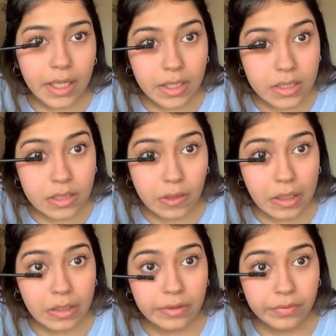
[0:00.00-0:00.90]
it's
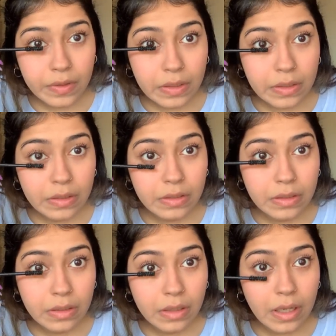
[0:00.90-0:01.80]
difficult.
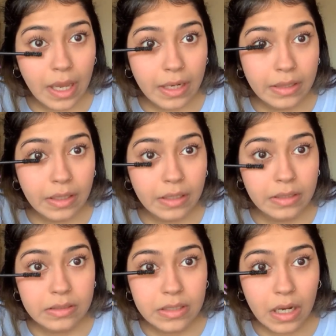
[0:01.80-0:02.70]
And
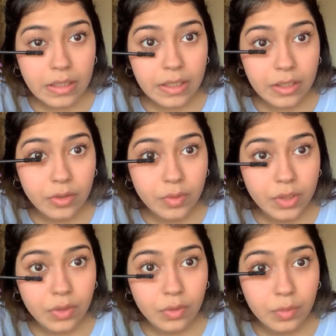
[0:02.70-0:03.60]
then starting
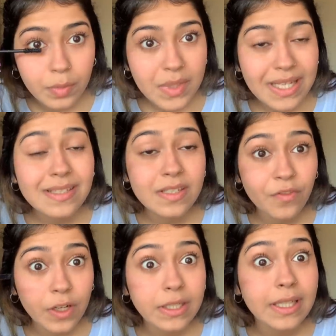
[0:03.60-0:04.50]
YouTube, it's
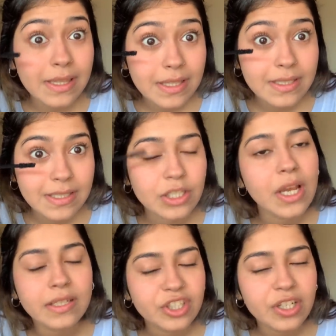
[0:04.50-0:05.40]
difficult in this age.
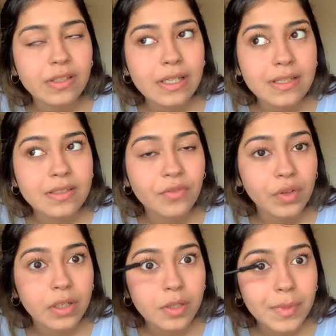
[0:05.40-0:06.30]
Generally it's
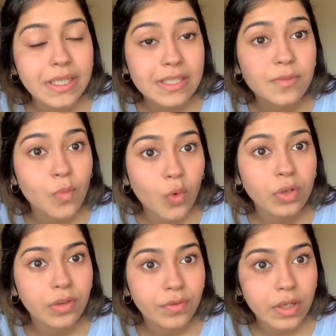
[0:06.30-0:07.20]
difficult, but it's more
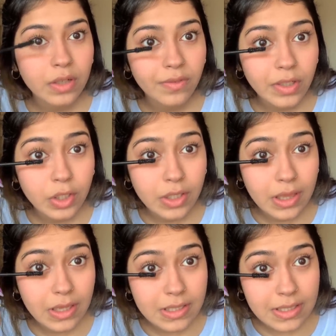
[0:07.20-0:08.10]
difficult when you're in this